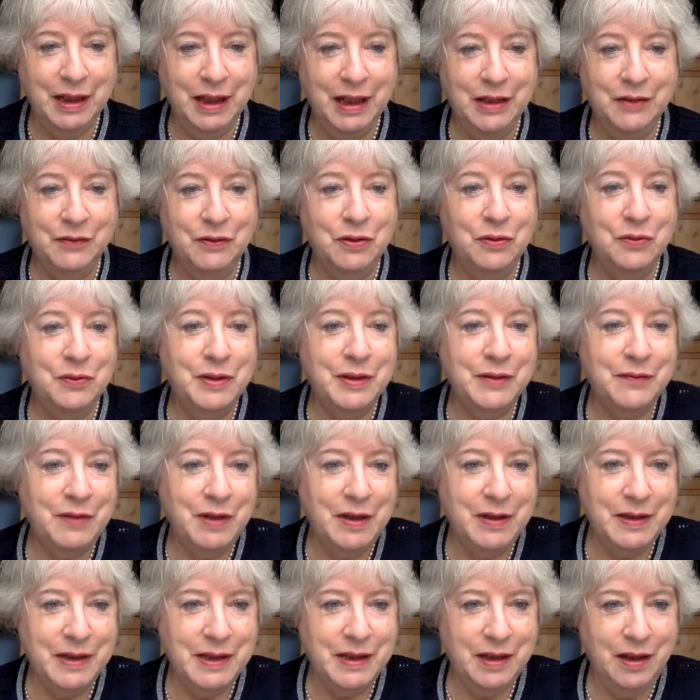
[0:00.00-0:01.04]
and of course for
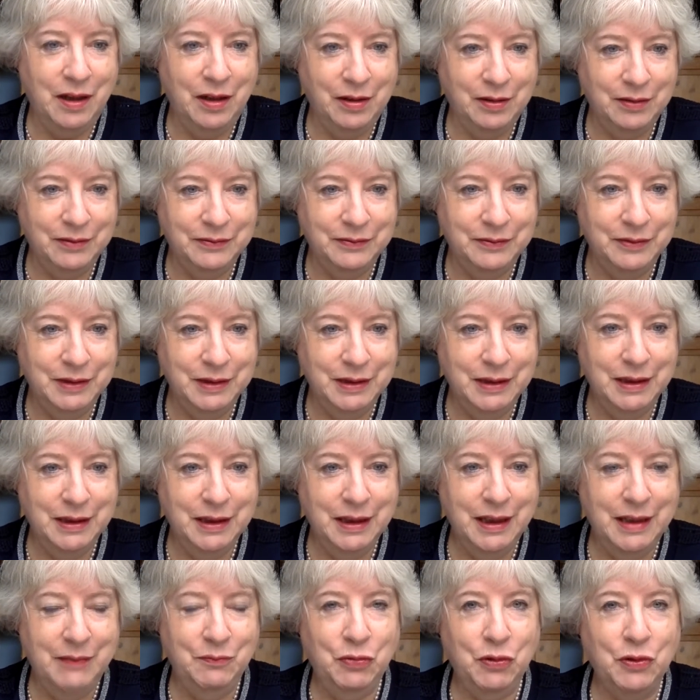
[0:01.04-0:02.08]
our staff.
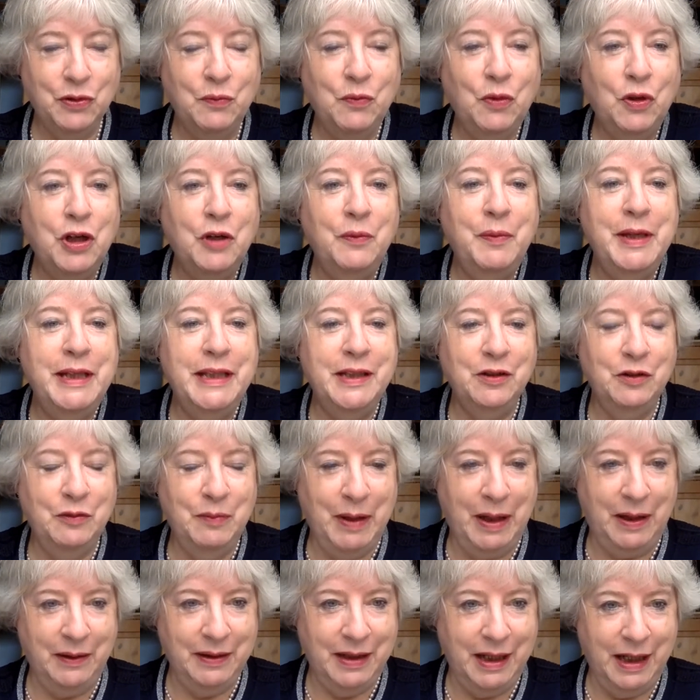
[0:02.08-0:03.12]
And what can we do
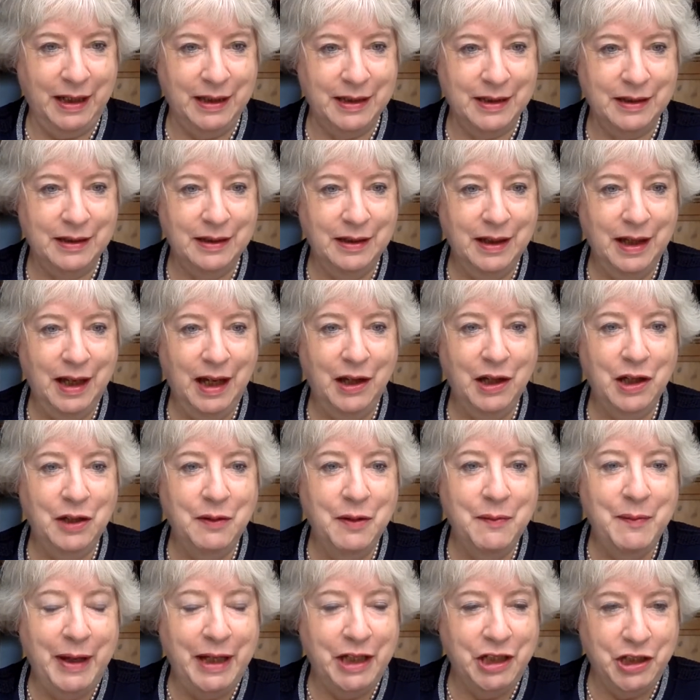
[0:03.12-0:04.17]
about that? How can we
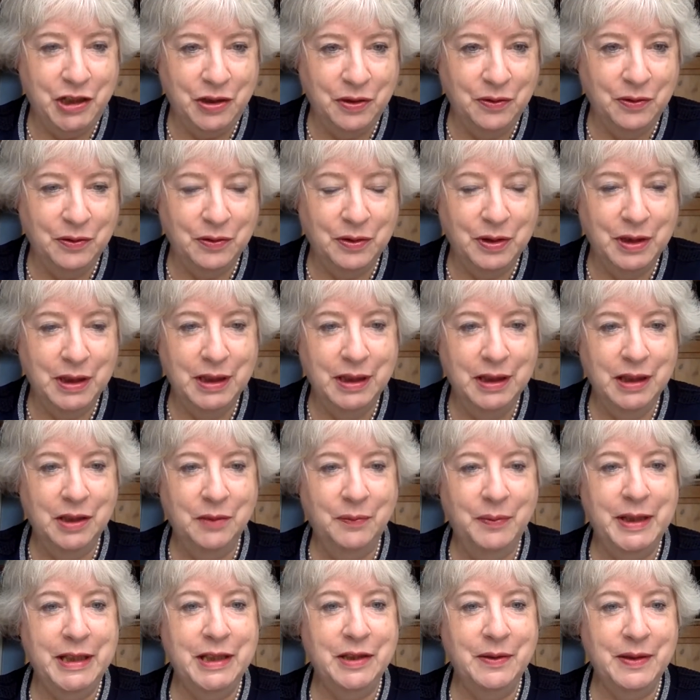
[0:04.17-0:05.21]
make sure that
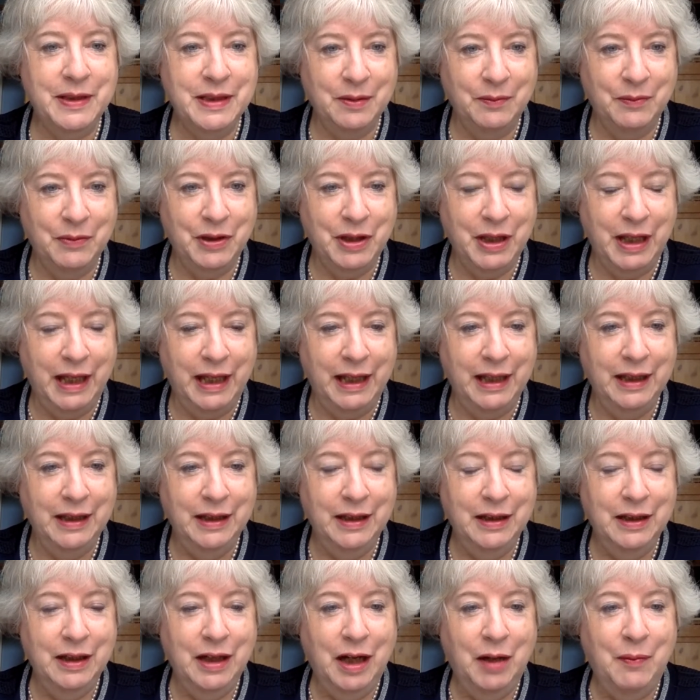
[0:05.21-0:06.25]
we do something
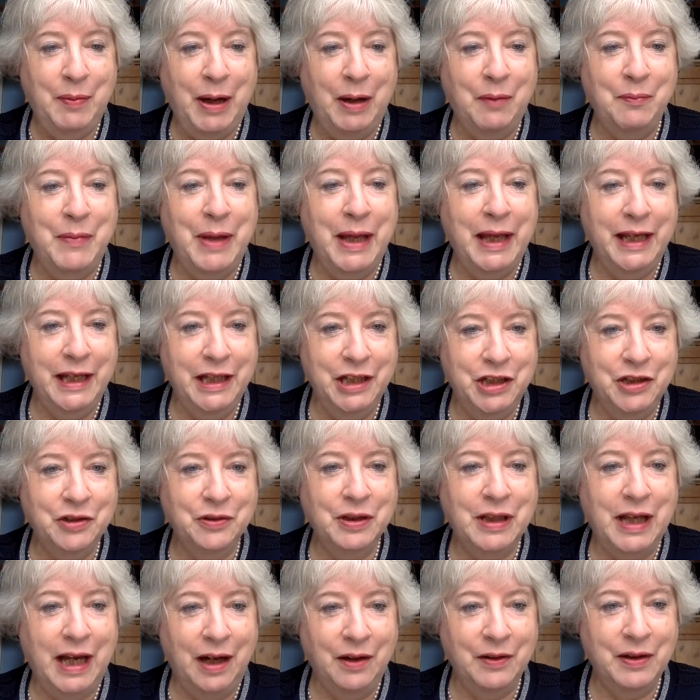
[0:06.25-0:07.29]
about making sure
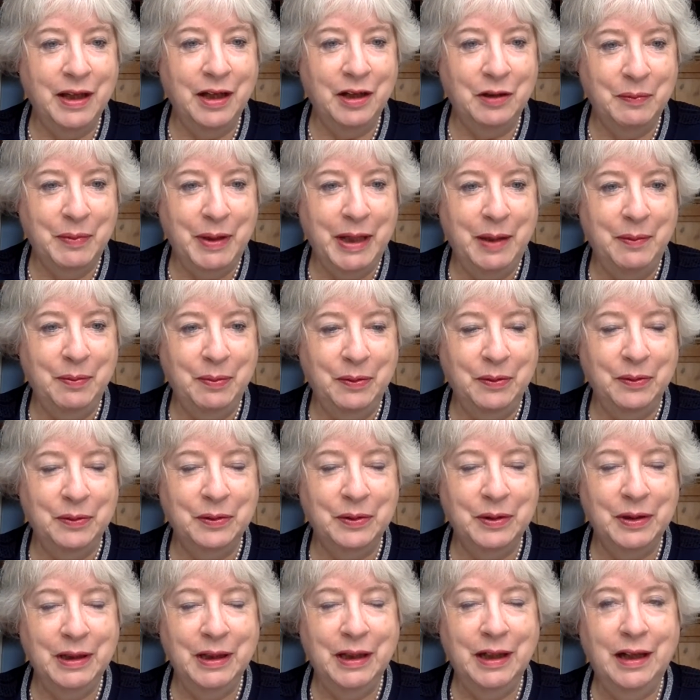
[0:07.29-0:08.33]
that our young people
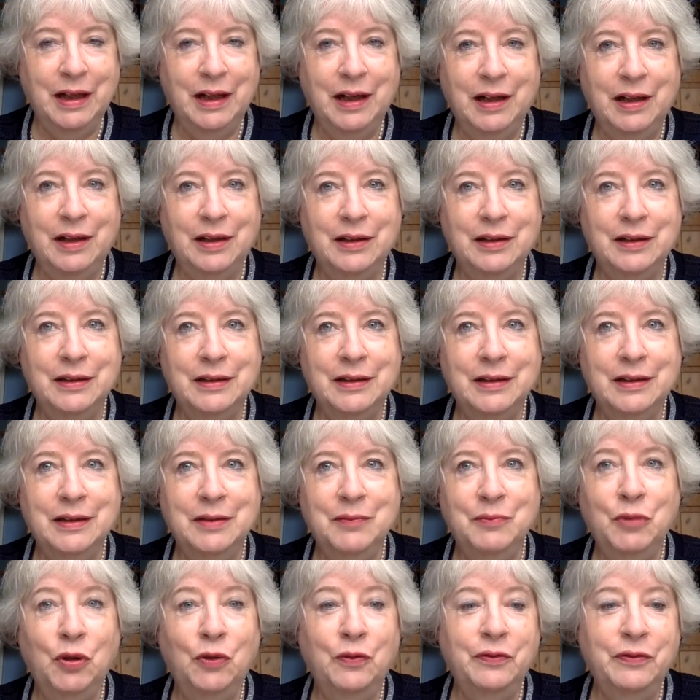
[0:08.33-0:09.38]
are
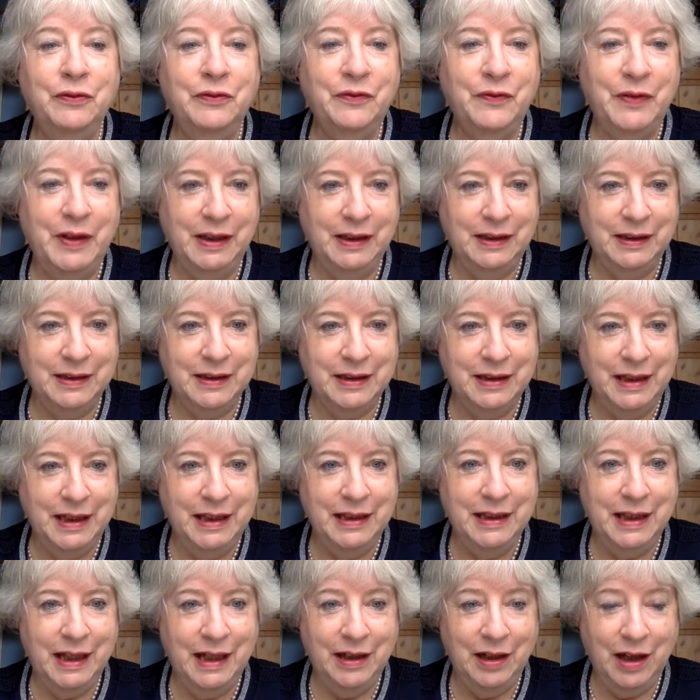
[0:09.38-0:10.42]
more fulfilled in
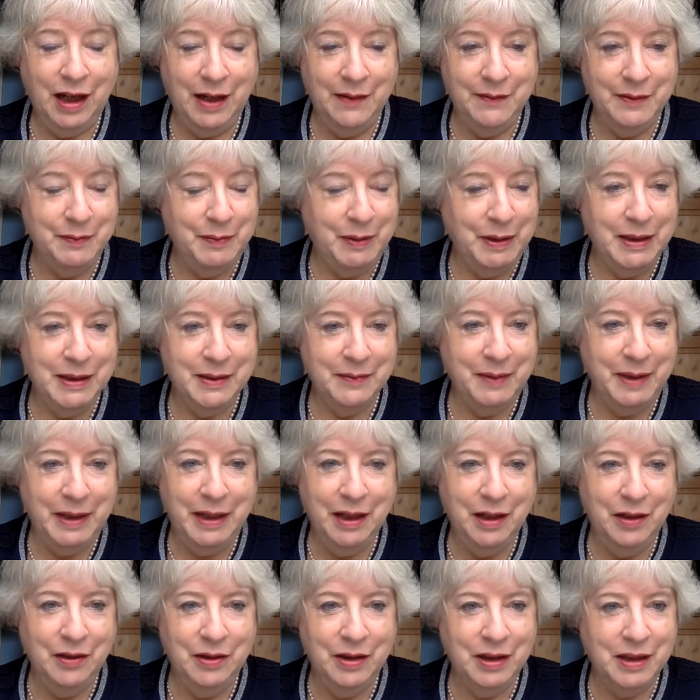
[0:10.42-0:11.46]
their lives? Because we
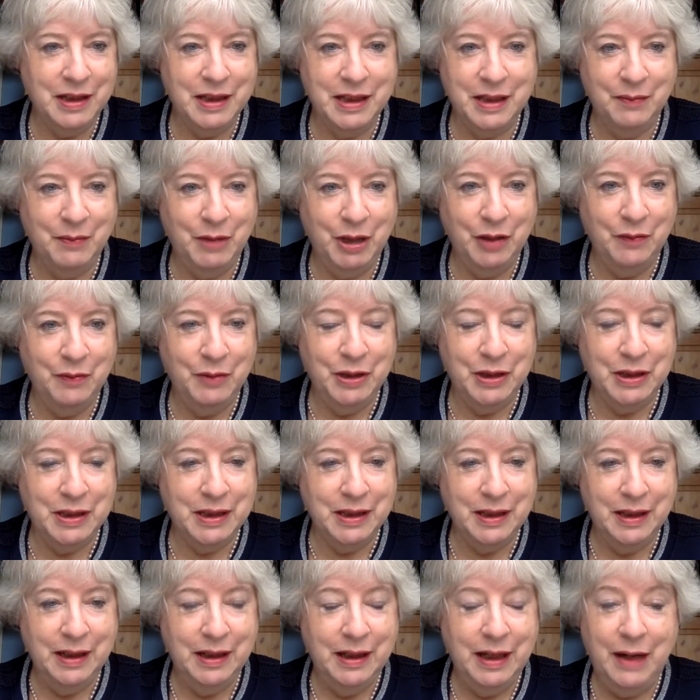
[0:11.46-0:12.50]
know that at the moment,
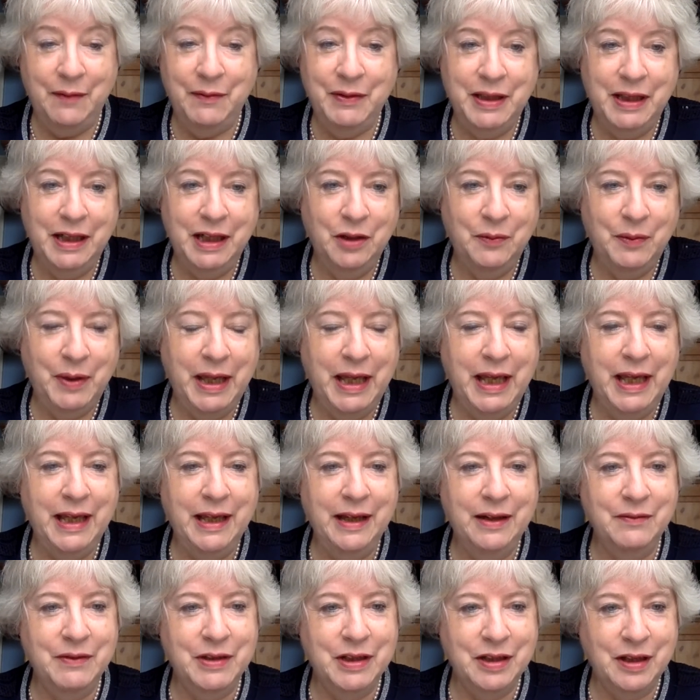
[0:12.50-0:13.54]
everything that we
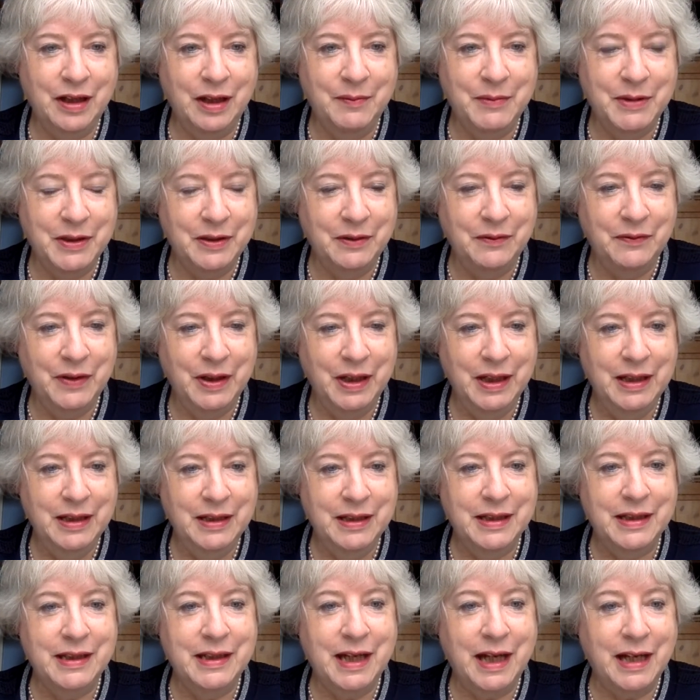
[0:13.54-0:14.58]
hear in terms of the
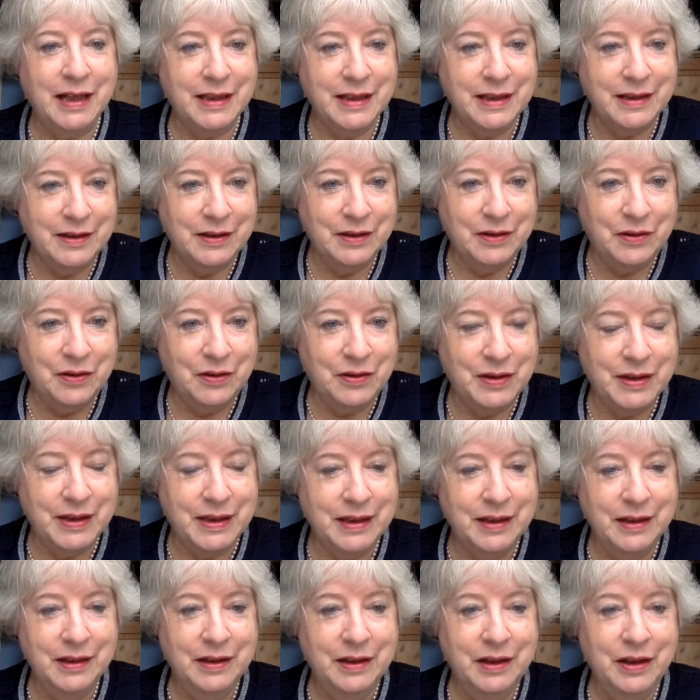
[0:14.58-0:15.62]
stats across
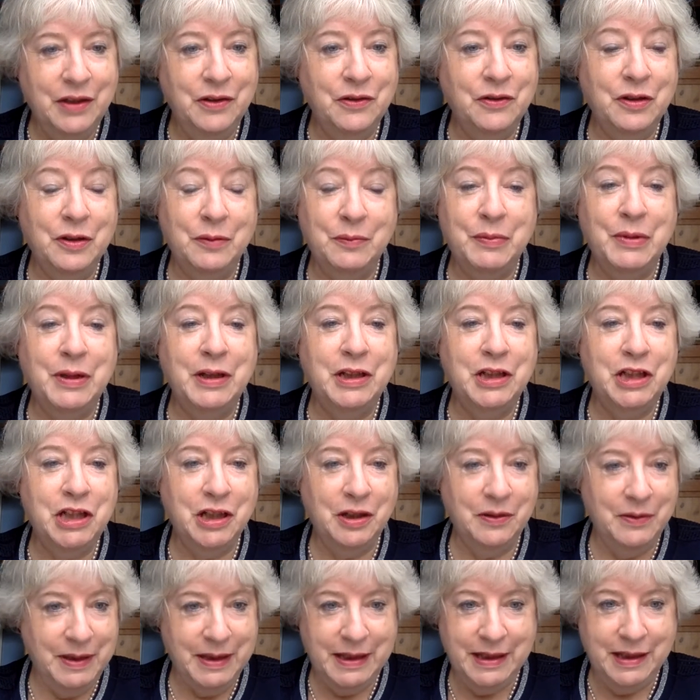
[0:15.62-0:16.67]
Europe
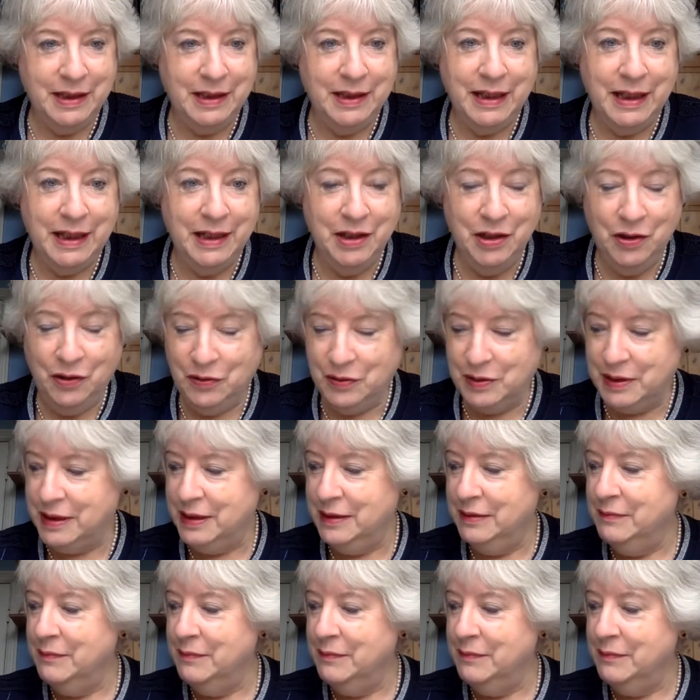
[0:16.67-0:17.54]
show us that they're not.